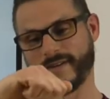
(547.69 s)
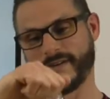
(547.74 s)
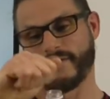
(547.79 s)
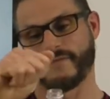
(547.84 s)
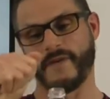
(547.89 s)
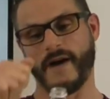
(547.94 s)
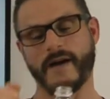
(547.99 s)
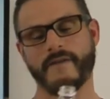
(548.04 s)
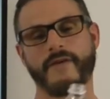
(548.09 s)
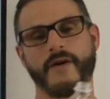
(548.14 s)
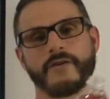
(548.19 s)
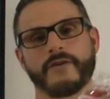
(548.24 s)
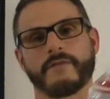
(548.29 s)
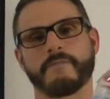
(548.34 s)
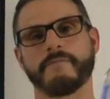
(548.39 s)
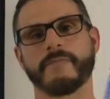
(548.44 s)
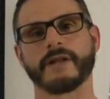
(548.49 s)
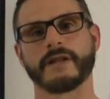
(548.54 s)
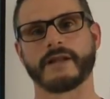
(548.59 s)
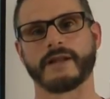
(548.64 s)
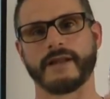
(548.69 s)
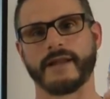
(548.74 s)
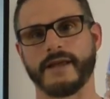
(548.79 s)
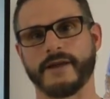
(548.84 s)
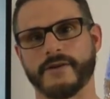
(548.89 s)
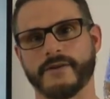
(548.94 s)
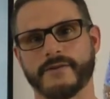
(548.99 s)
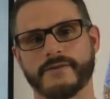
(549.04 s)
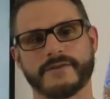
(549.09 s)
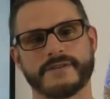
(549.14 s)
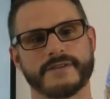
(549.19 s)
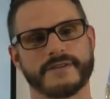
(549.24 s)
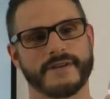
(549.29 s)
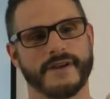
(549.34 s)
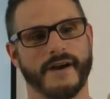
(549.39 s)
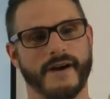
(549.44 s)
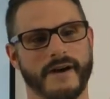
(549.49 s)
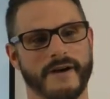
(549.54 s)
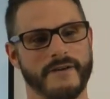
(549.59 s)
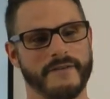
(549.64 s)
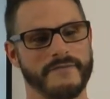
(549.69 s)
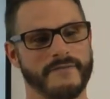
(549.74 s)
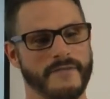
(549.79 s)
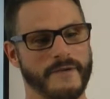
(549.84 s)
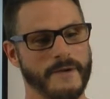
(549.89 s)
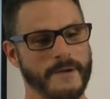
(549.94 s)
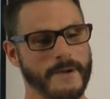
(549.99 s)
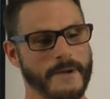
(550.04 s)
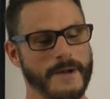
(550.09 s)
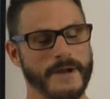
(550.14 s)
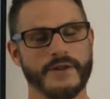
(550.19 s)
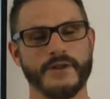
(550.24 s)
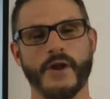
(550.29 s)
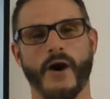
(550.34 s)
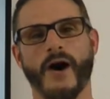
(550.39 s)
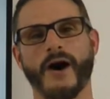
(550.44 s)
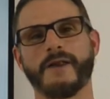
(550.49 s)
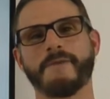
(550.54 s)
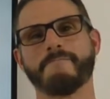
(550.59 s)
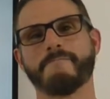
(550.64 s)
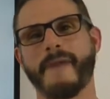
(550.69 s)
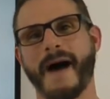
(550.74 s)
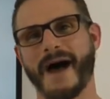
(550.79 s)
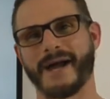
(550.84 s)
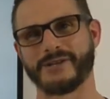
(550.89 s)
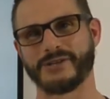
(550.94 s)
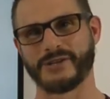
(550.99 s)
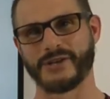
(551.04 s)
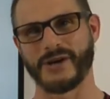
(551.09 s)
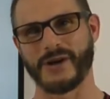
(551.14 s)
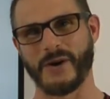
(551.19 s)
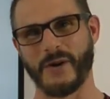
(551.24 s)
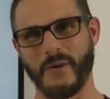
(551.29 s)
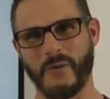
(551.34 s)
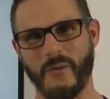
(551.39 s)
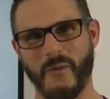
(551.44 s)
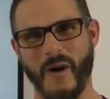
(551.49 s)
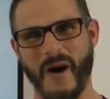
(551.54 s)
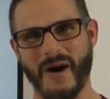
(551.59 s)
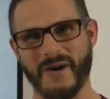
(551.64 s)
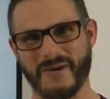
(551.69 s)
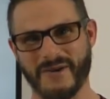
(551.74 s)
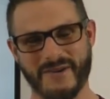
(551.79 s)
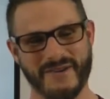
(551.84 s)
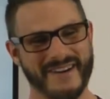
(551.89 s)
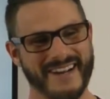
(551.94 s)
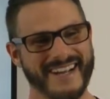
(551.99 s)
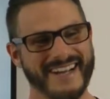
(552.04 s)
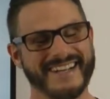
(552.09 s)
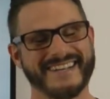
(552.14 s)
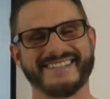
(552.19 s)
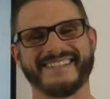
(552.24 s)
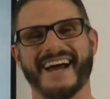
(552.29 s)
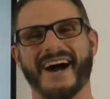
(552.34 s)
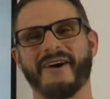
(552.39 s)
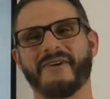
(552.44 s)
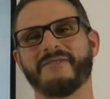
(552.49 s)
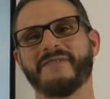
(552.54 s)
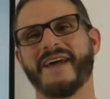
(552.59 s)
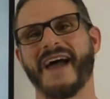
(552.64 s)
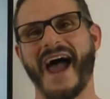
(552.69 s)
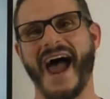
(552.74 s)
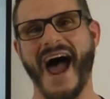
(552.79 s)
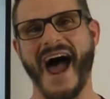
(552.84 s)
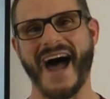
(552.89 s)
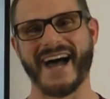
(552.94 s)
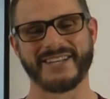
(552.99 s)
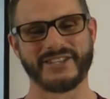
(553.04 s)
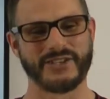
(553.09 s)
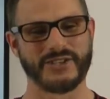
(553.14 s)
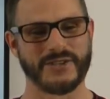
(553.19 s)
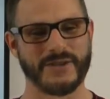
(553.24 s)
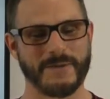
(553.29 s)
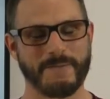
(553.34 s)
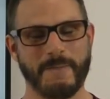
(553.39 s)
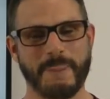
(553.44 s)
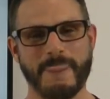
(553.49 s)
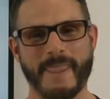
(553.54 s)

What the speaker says: 500 milliliters of non-magic water down the hatch,